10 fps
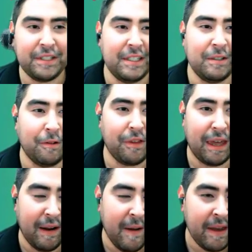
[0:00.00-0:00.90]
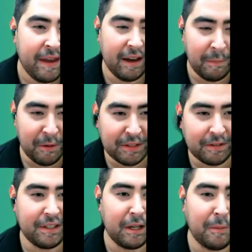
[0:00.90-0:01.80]
literacy tool that a middle
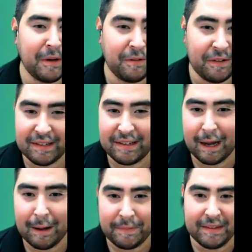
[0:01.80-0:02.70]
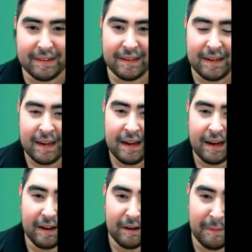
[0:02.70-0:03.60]
school and elementary is adopted.
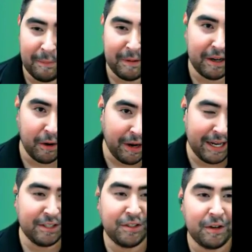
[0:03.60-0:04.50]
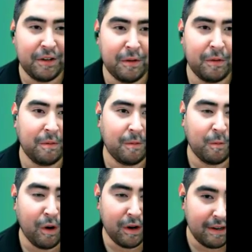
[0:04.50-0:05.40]
I'm going to go ahead and show you
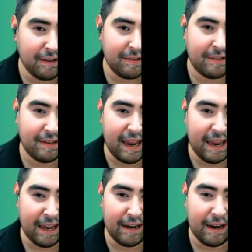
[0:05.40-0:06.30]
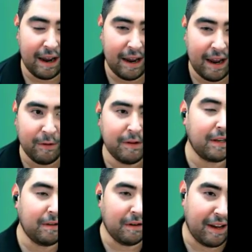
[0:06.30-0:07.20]
what it is and
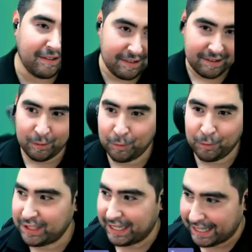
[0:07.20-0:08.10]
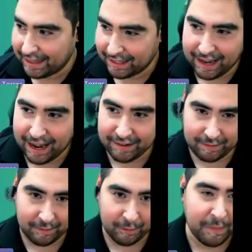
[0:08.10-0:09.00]
how you can utilize these tools in the
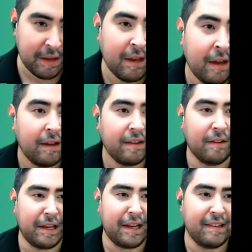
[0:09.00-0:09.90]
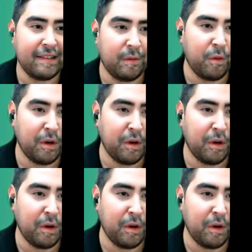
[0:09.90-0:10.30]
classroom. So like I